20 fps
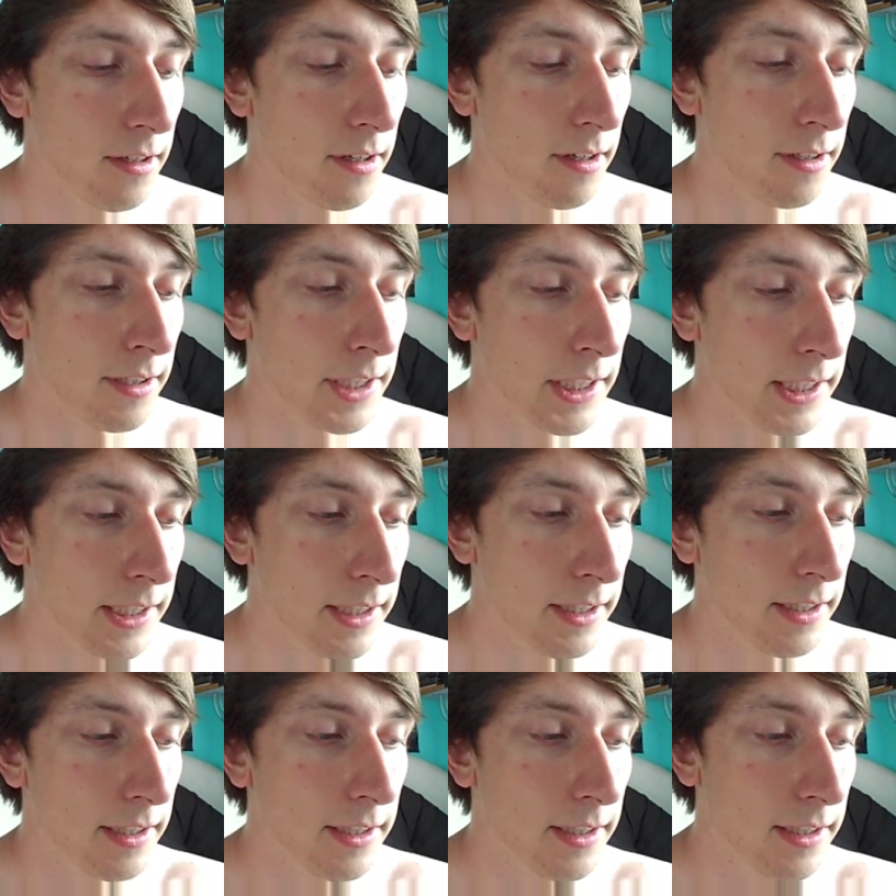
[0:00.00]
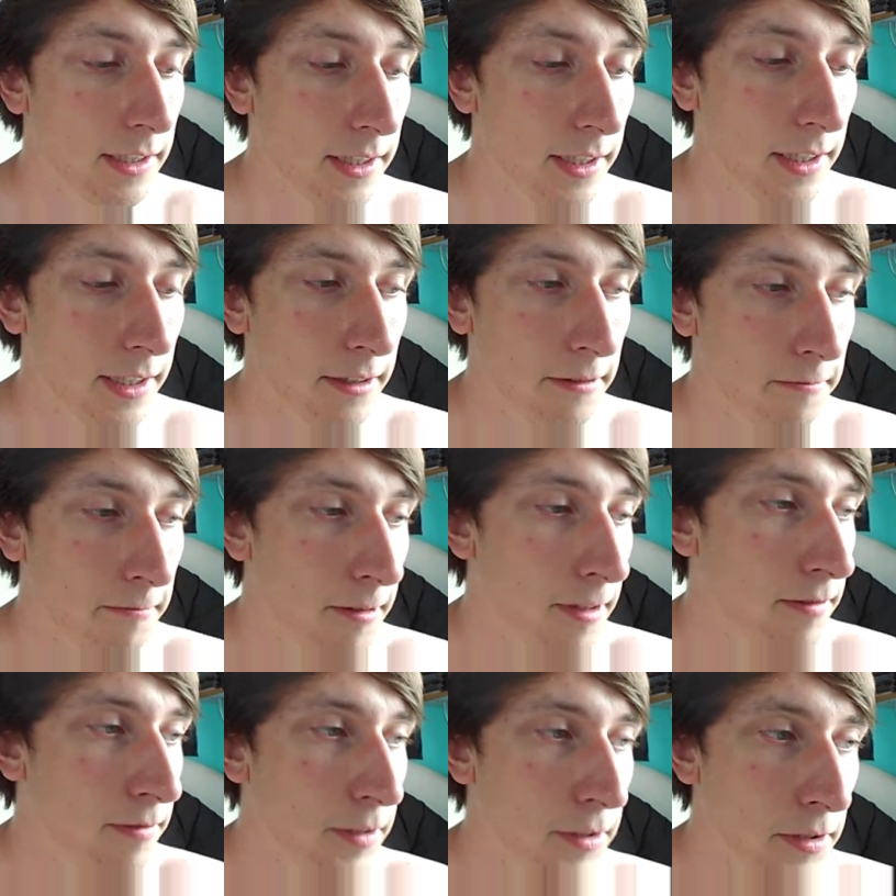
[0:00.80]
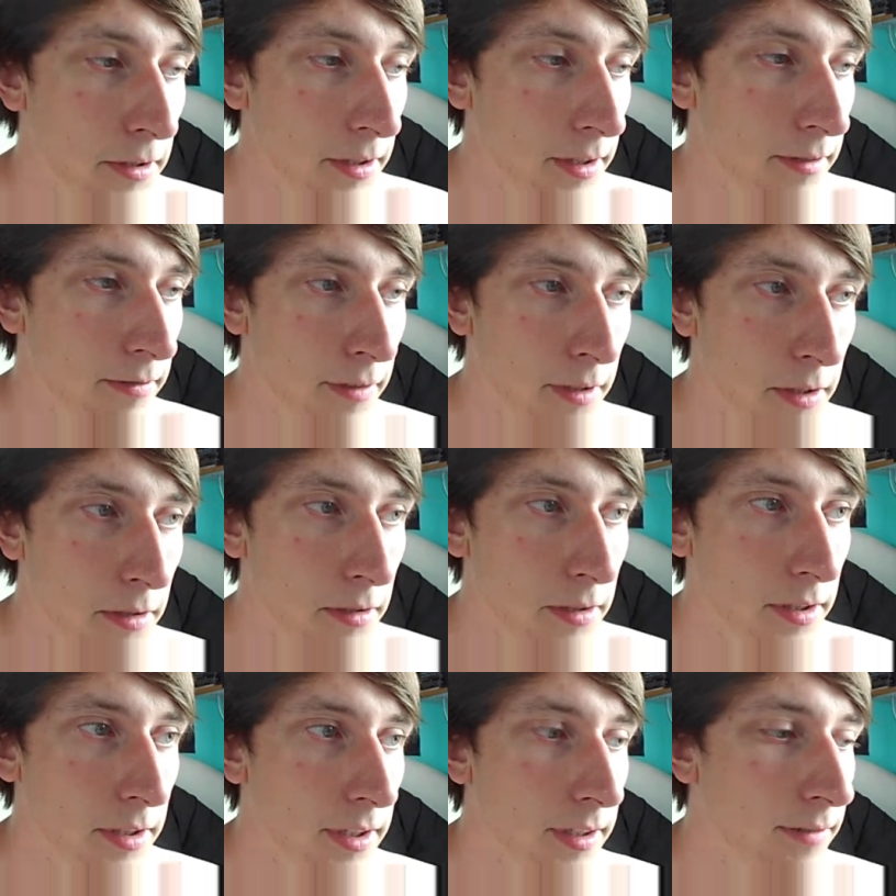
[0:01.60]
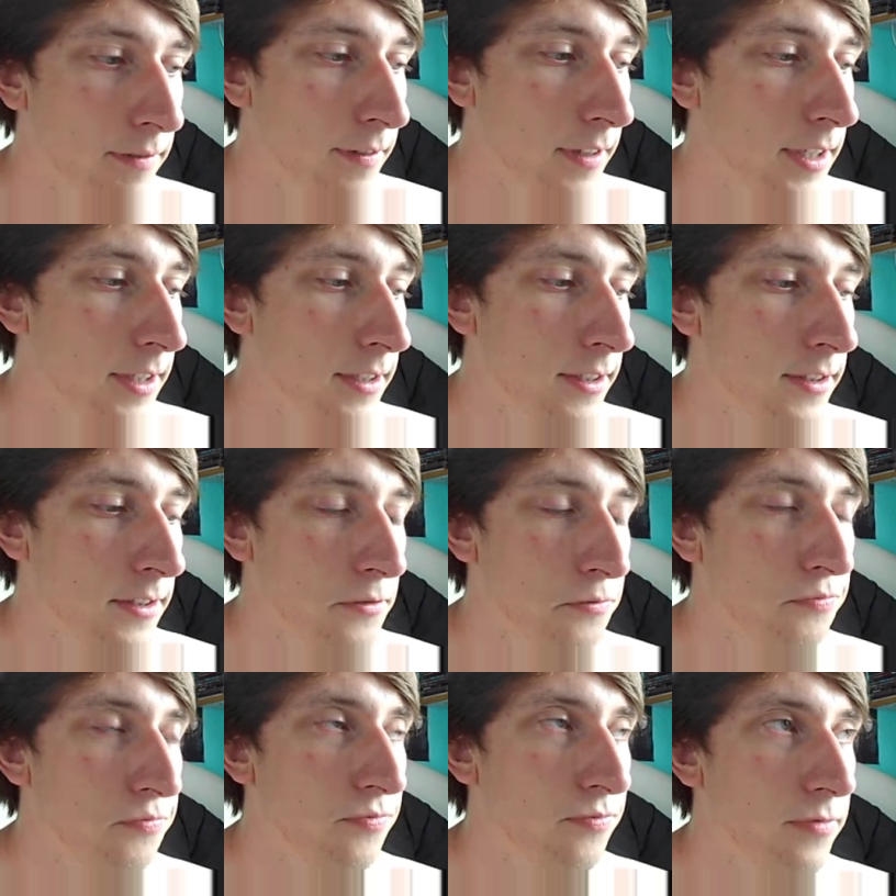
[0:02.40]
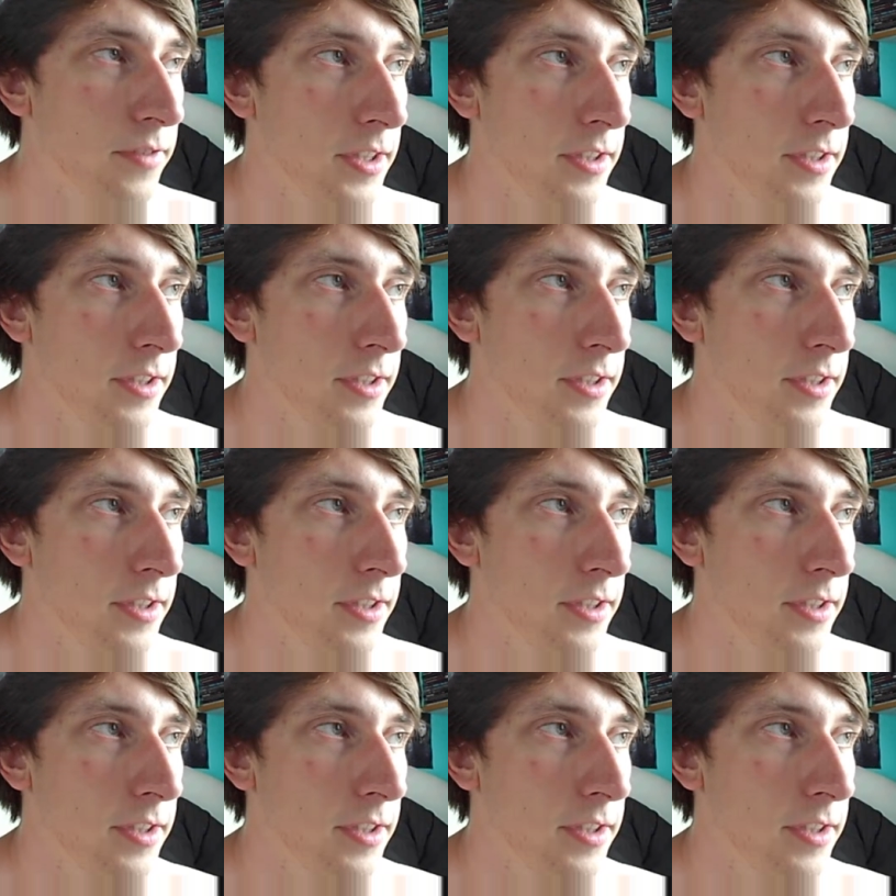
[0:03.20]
I if you if I if there's um